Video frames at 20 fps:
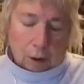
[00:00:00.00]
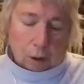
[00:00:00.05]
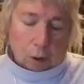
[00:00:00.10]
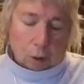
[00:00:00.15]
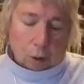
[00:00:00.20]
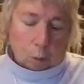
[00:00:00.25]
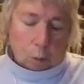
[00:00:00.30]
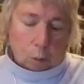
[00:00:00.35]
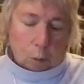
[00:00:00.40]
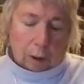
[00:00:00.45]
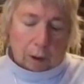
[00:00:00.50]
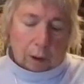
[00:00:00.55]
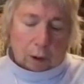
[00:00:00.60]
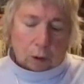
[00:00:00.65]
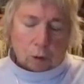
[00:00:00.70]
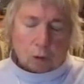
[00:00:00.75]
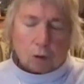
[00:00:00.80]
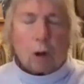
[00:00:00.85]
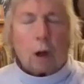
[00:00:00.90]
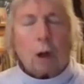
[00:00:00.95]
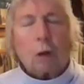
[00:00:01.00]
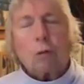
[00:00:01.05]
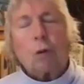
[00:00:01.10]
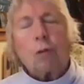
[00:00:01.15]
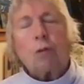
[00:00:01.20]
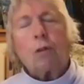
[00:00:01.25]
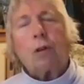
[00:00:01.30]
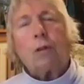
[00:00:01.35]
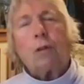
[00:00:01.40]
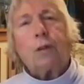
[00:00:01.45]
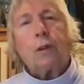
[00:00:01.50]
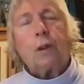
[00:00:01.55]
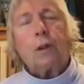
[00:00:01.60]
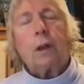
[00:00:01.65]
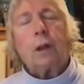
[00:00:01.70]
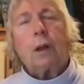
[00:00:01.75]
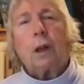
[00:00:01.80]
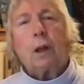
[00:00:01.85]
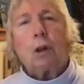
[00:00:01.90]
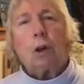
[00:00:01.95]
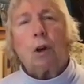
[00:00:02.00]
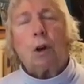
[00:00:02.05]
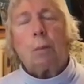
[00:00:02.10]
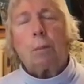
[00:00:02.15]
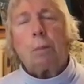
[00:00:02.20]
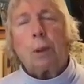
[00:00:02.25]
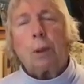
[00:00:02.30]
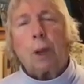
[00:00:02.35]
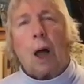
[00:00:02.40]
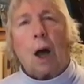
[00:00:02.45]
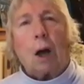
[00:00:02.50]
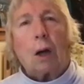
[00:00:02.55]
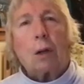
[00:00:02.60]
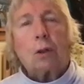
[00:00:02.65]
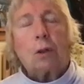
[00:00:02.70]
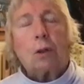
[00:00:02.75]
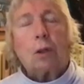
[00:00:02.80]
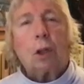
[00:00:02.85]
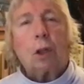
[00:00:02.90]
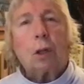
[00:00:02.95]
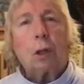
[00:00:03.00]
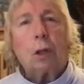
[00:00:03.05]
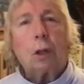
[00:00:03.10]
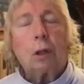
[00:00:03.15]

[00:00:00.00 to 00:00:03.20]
When her chakras are feeling at all blocked,